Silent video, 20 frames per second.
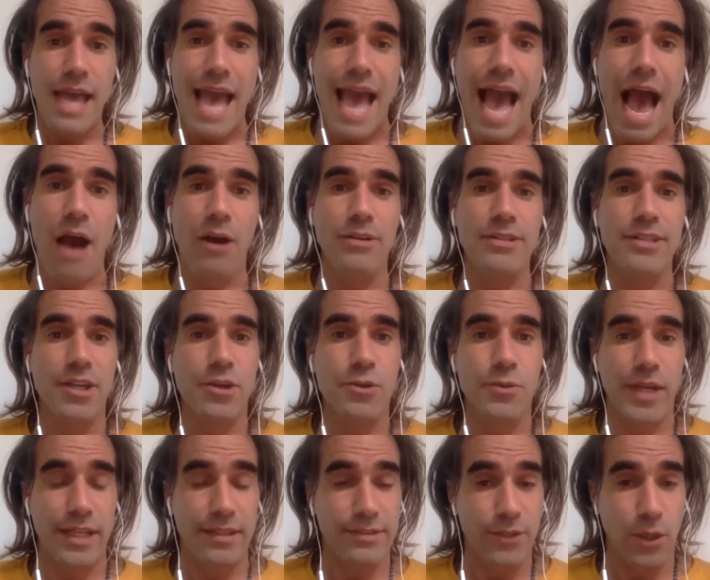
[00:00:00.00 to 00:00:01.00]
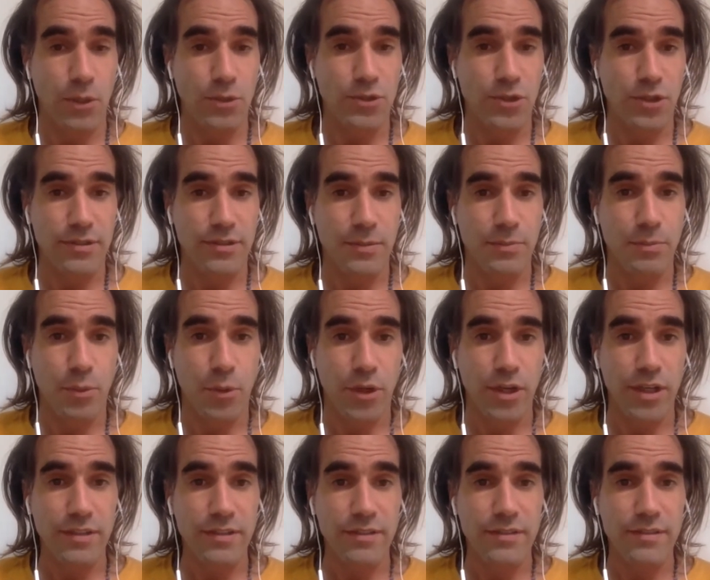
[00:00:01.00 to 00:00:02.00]
how to create social
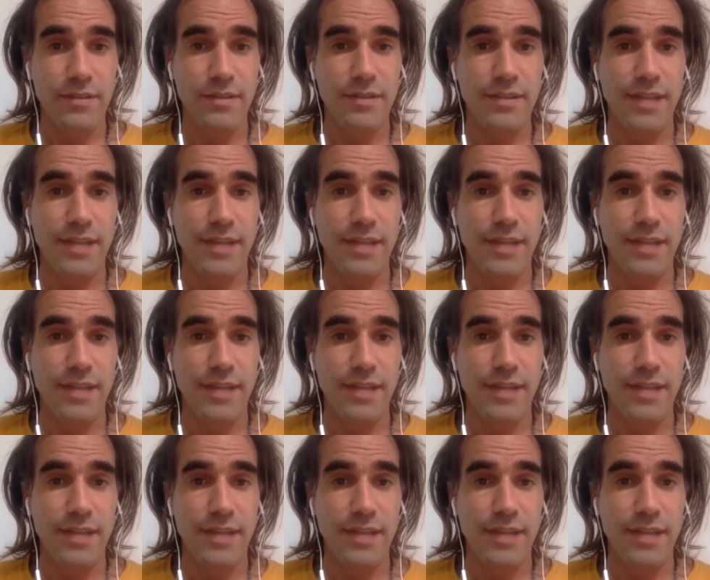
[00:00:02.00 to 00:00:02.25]
supports